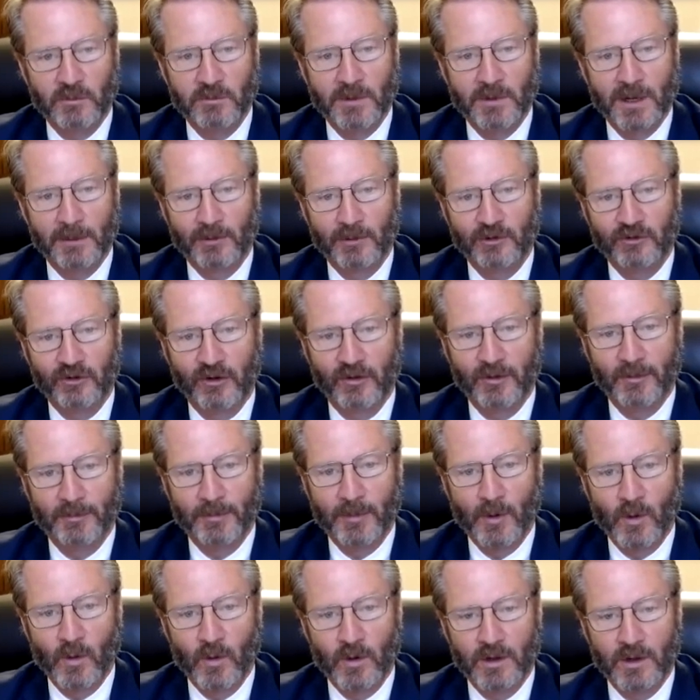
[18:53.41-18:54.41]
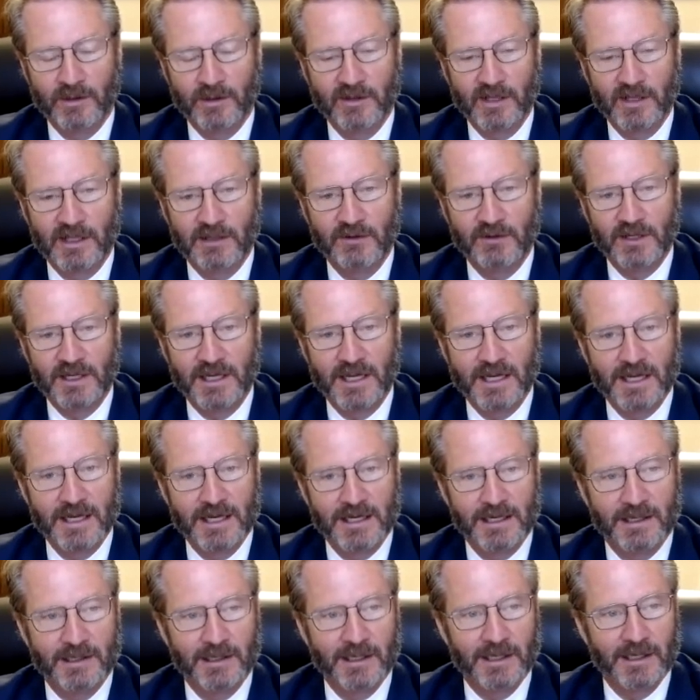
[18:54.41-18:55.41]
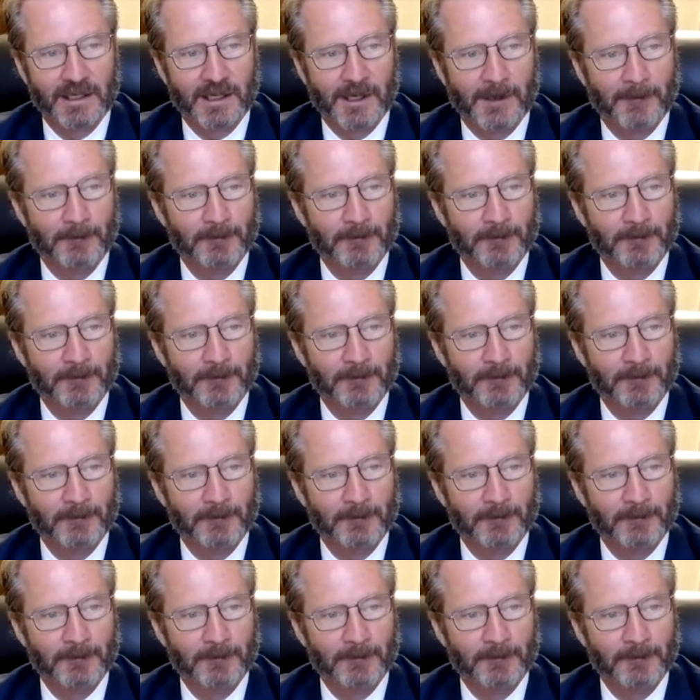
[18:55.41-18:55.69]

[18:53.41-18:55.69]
members of the board of TVA, and then